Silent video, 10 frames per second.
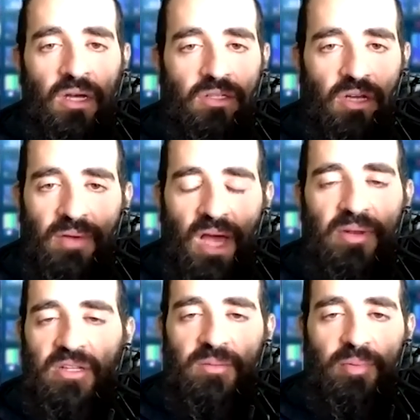So I'm happy
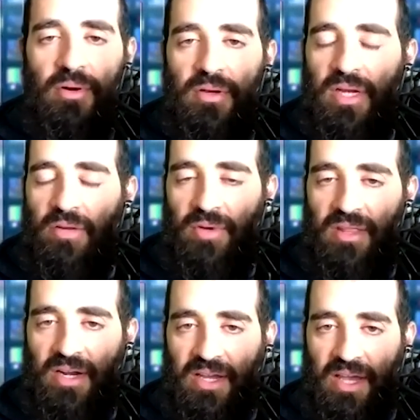to support you in any way
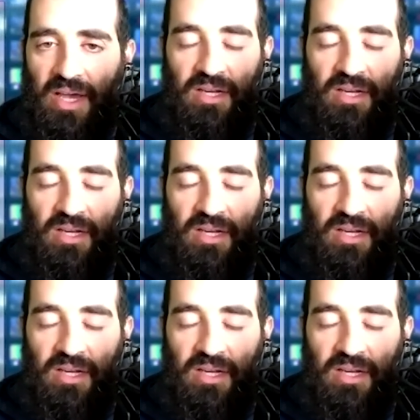that I can.